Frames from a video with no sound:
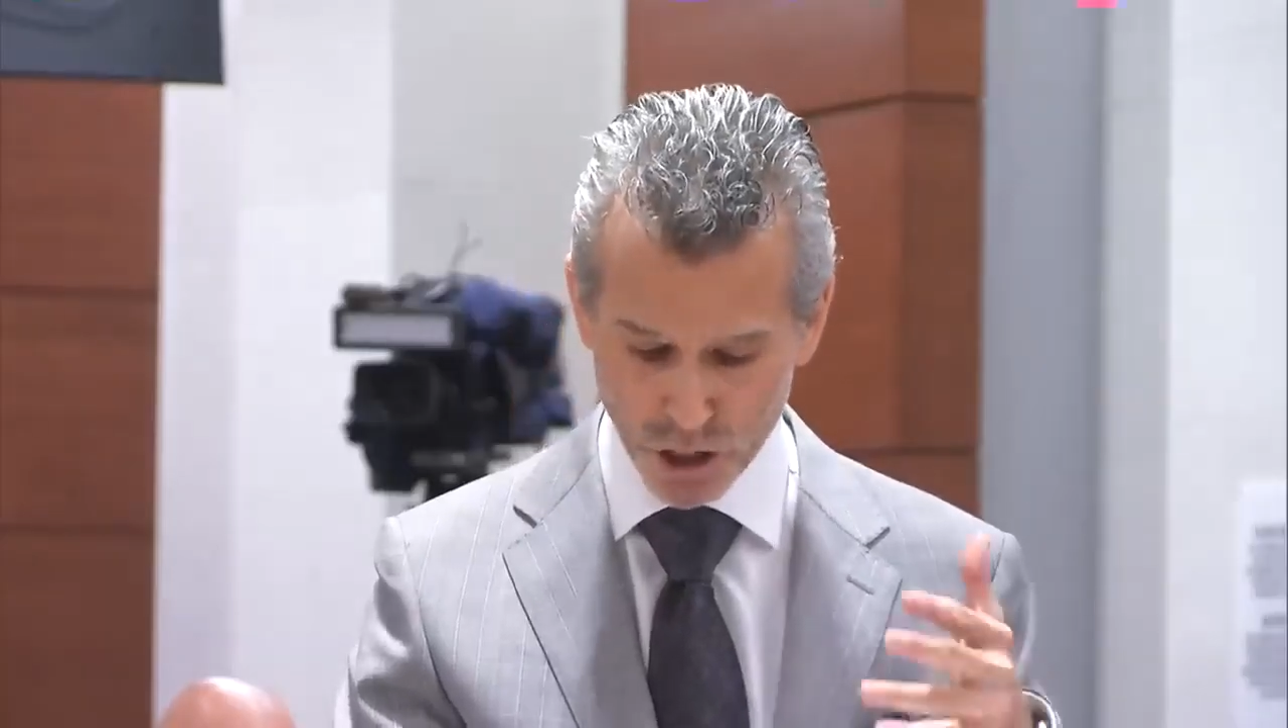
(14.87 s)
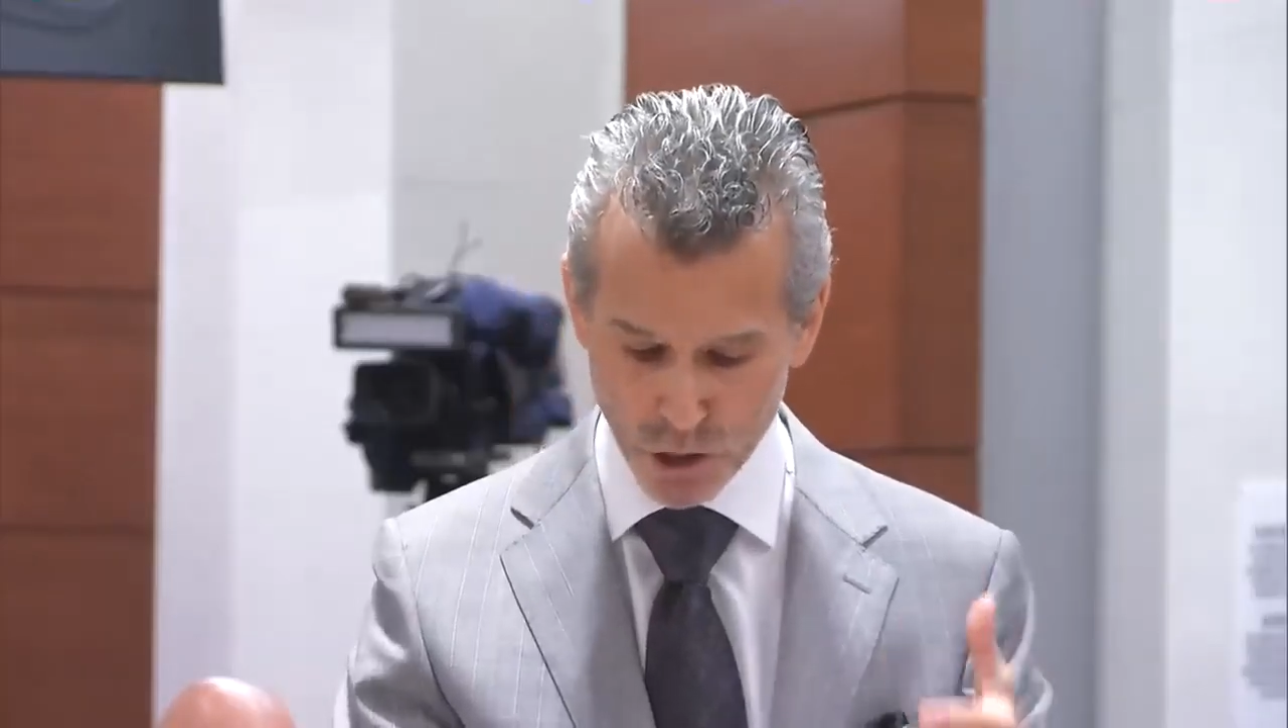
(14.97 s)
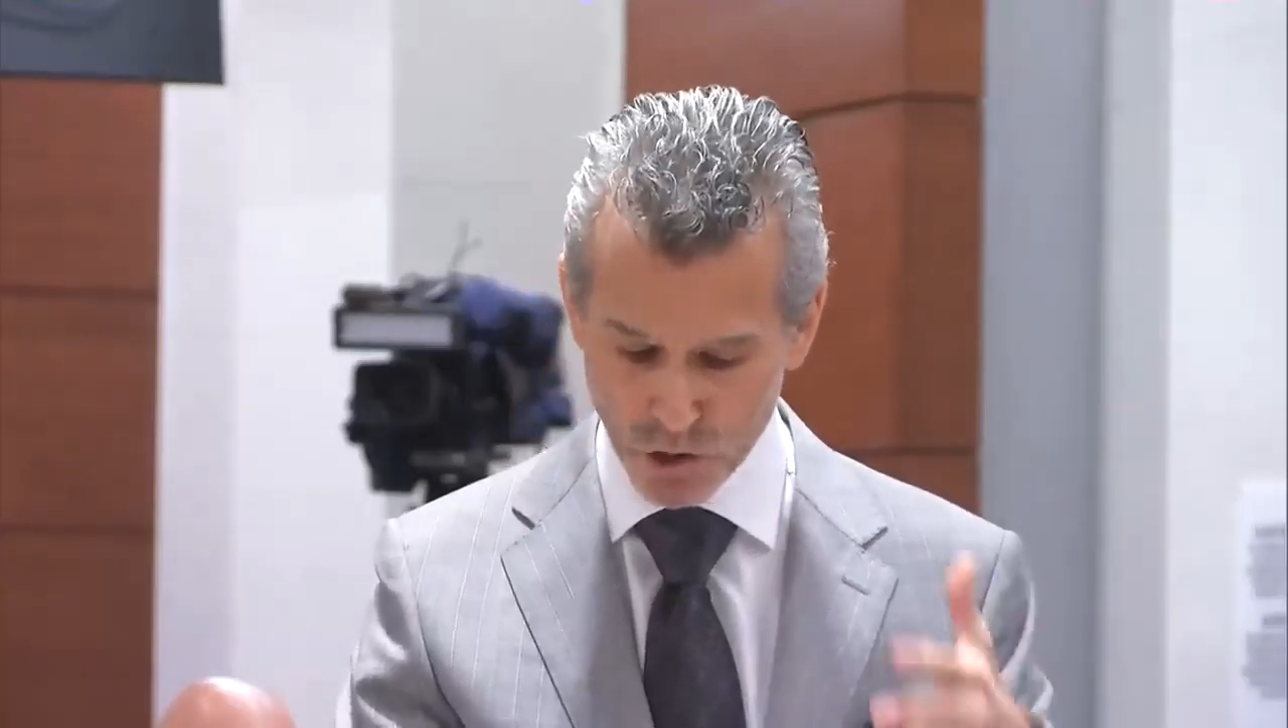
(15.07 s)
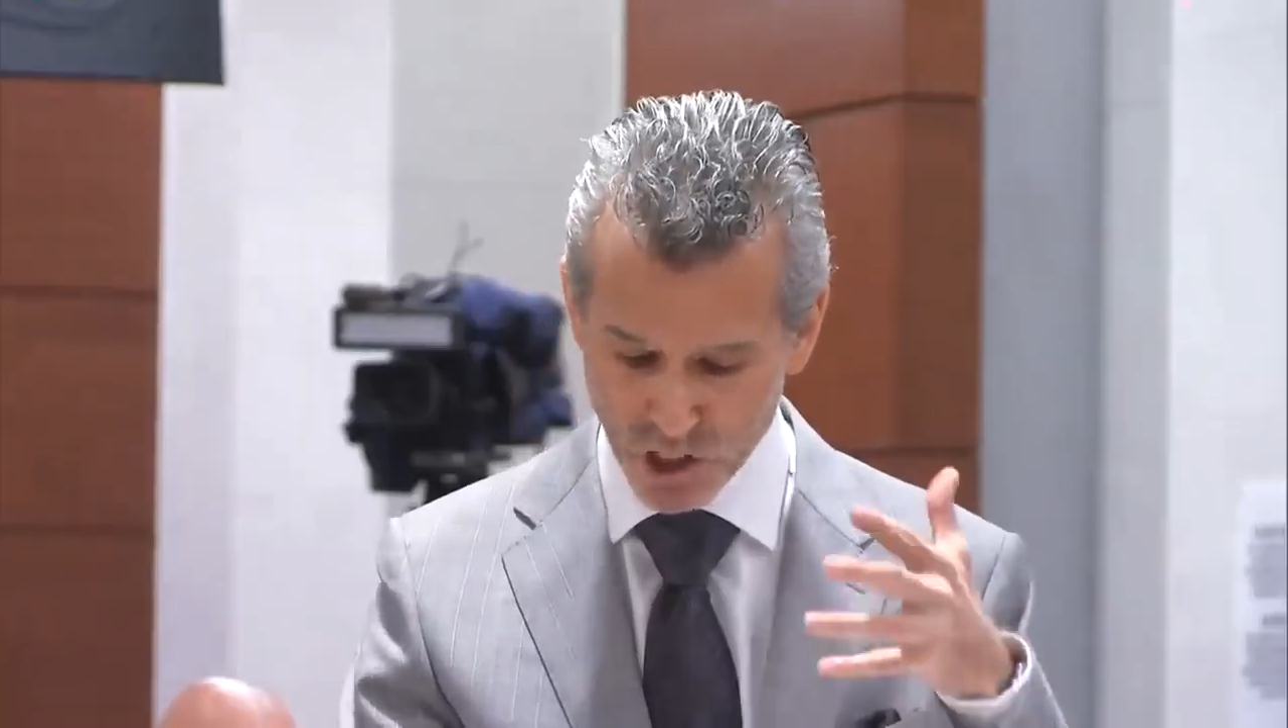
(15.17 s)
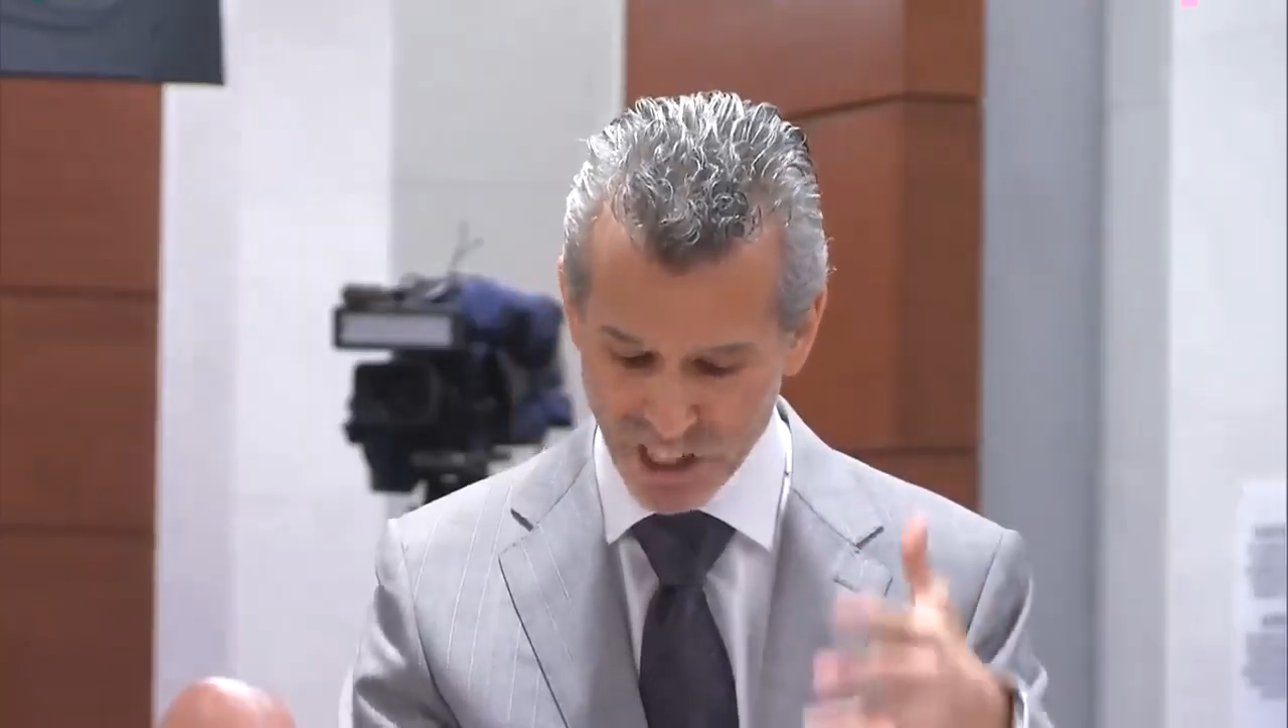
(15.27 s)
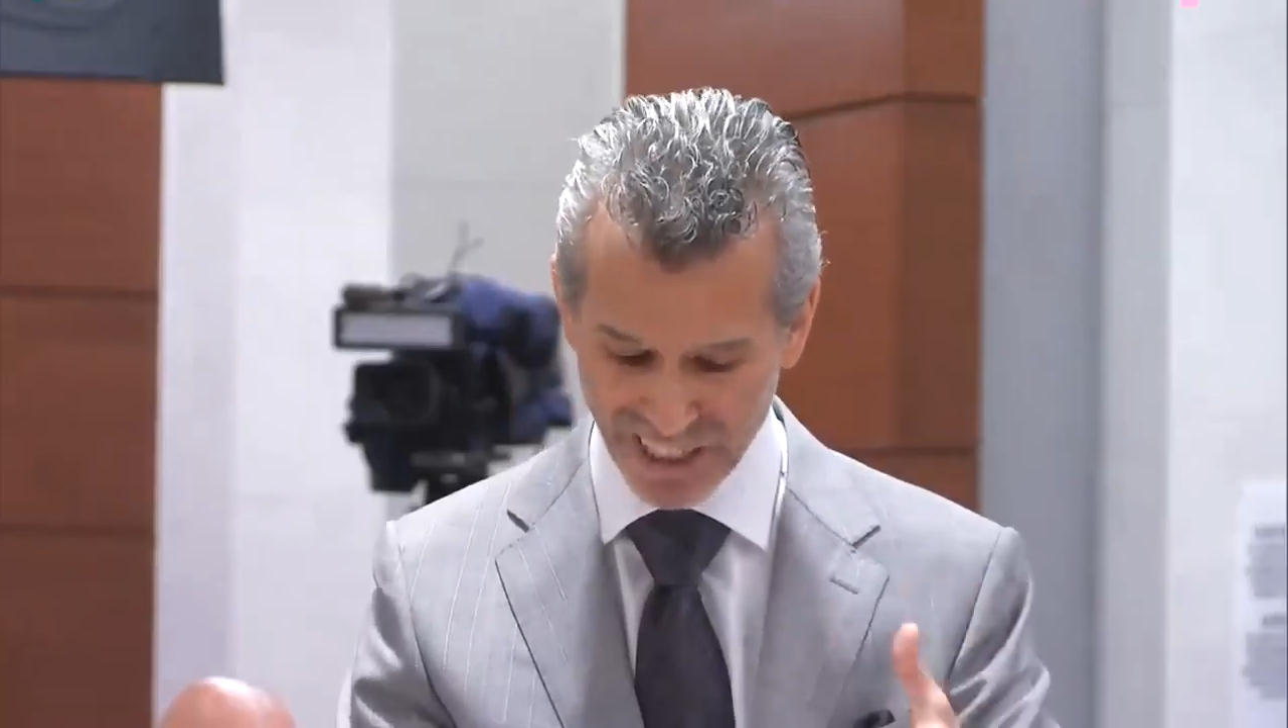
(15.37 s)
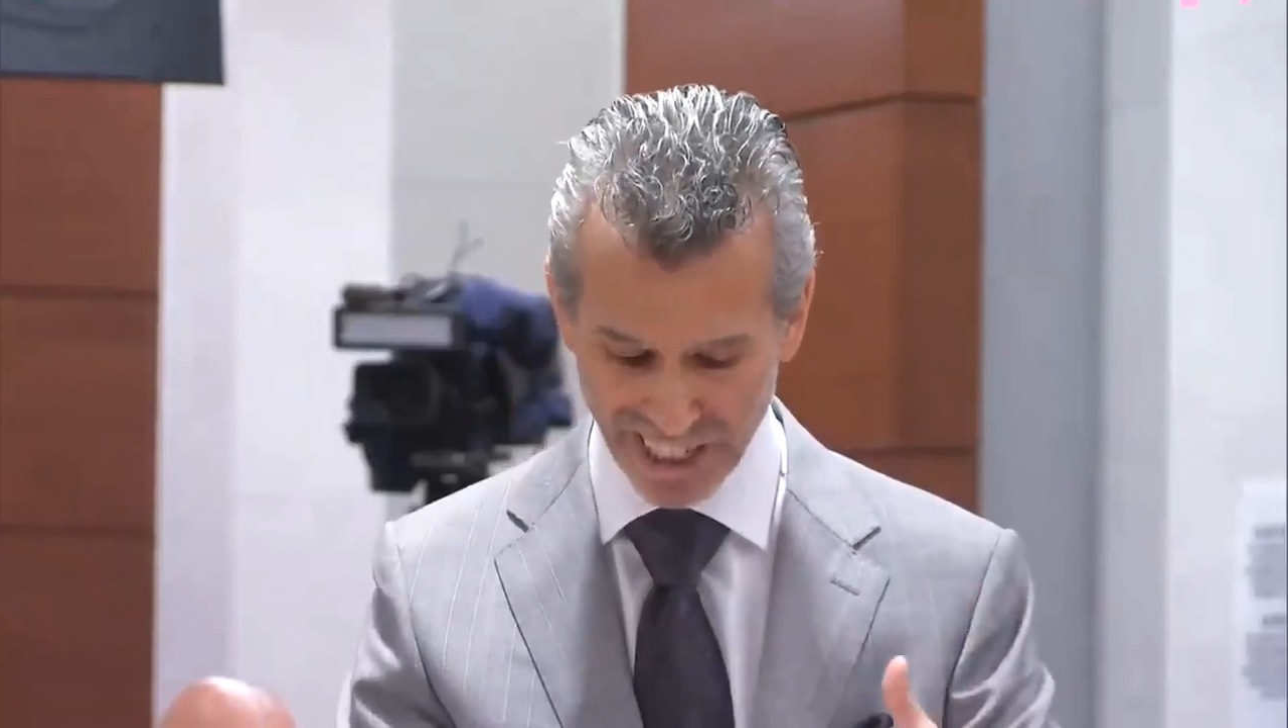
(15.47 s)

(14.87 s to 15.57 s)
you sit